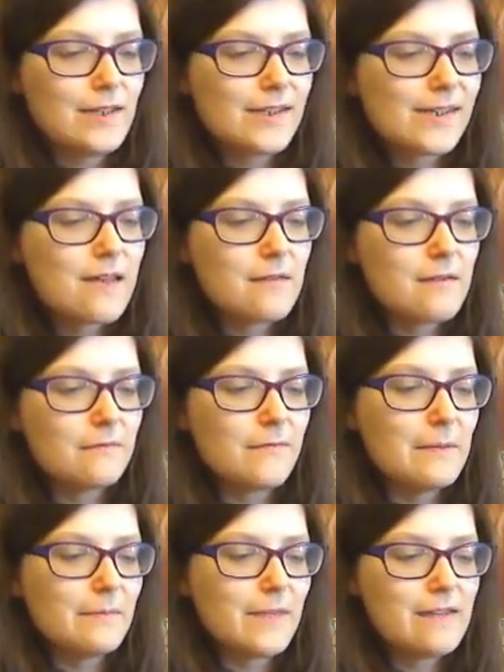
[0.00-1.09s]
to
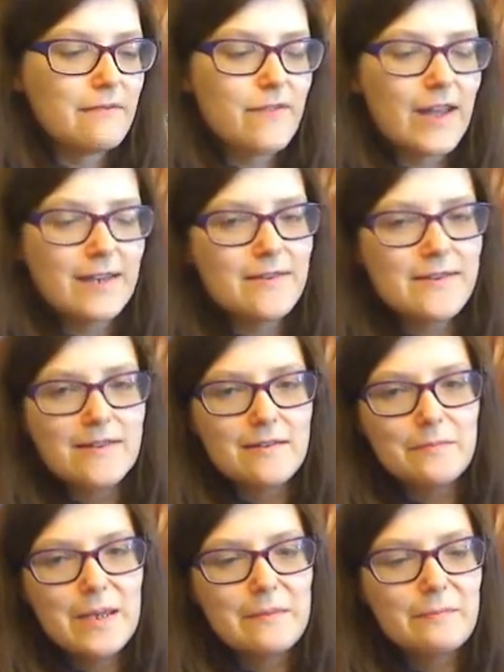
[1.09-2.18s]
family, friends and
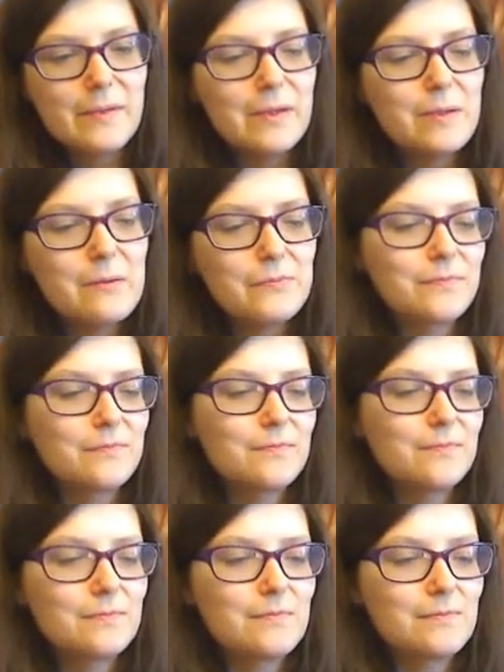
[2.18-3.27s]
people who
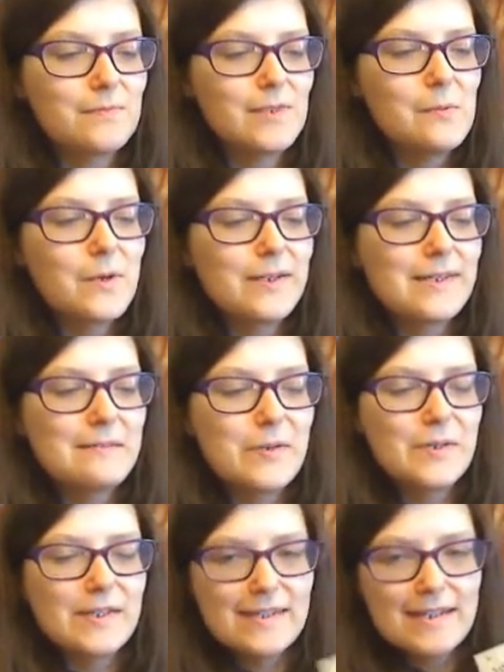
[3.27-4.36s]
you want to
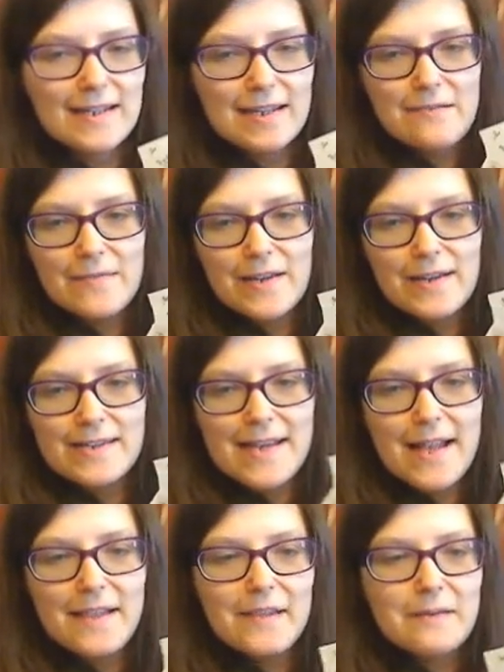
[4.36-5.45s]
buzz to and
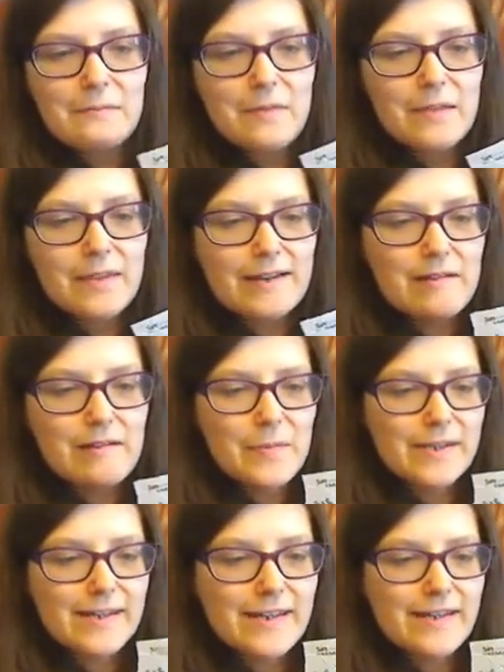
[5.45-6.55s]
tell them that you're a
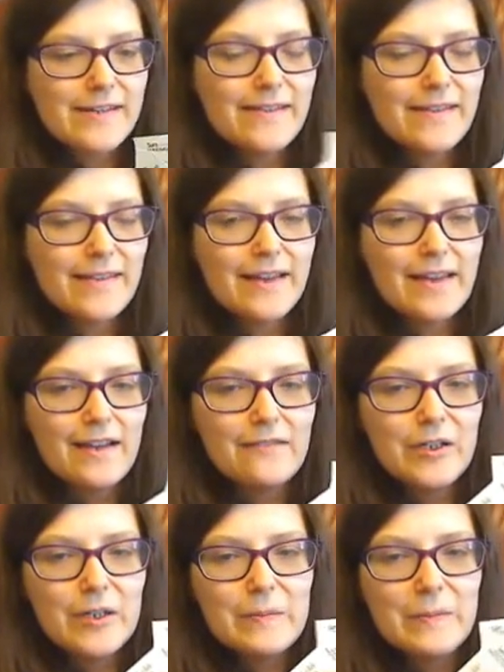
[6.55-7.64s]
buzz agent and that you have a
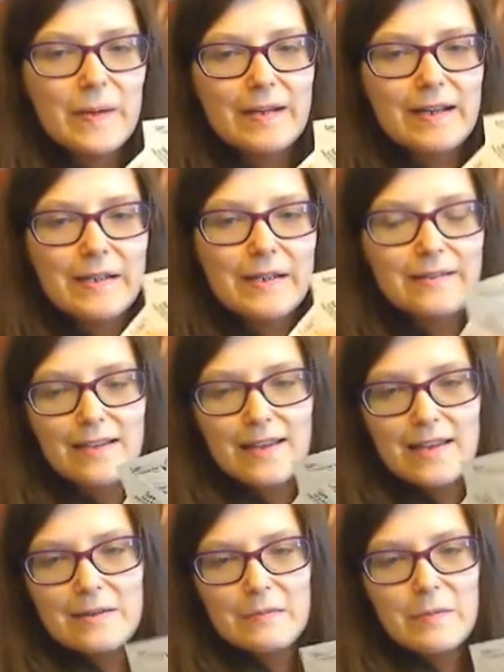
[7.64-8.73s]
coupon and
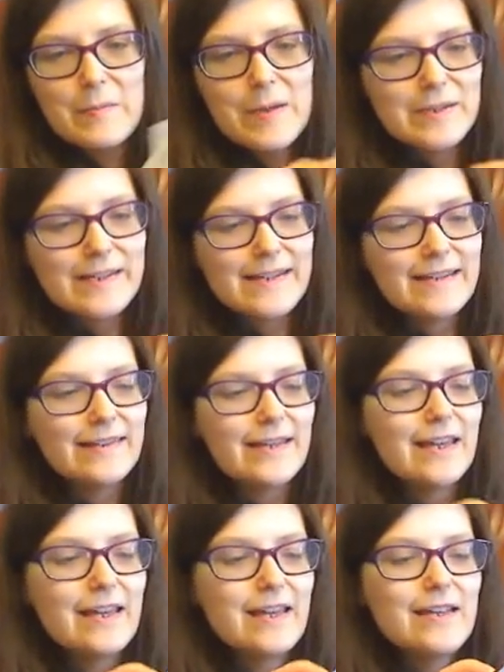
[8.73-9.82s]
you're promoting the
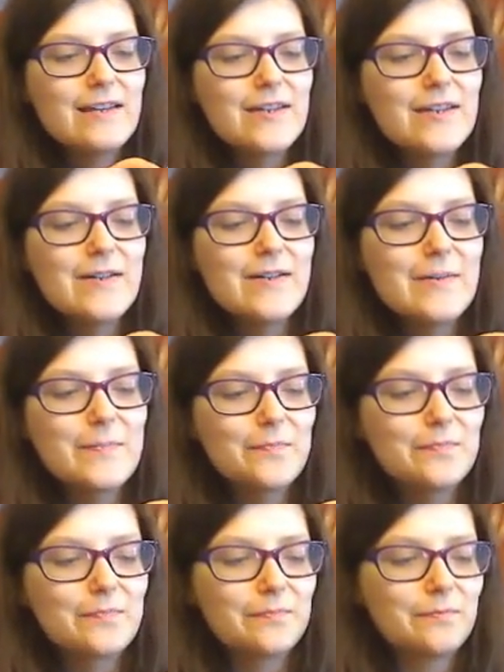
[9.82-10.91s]
Sure
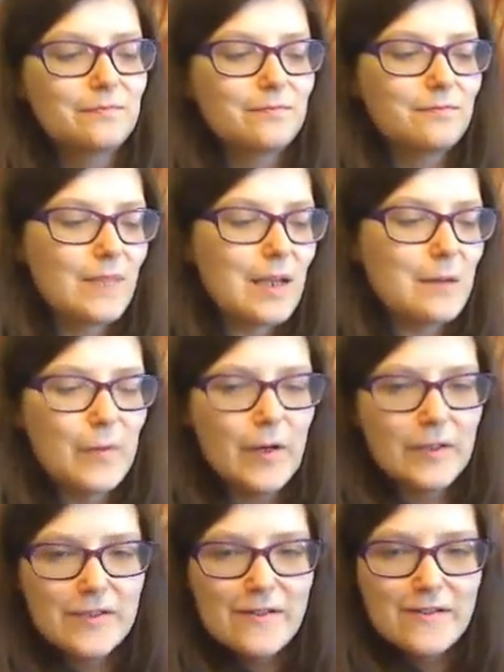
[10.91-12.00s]

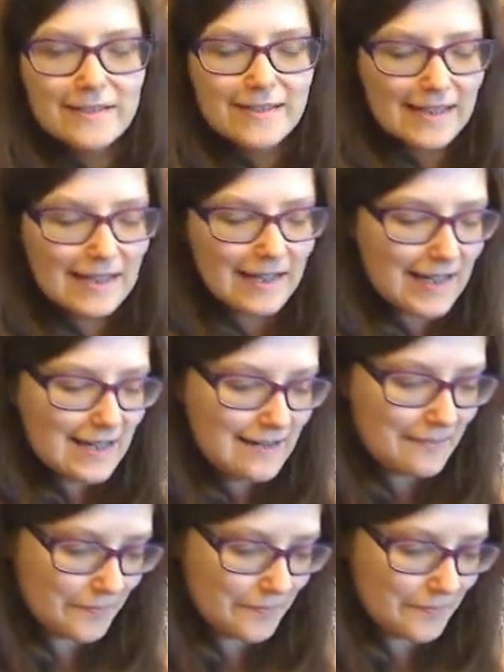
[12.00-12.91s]
product line.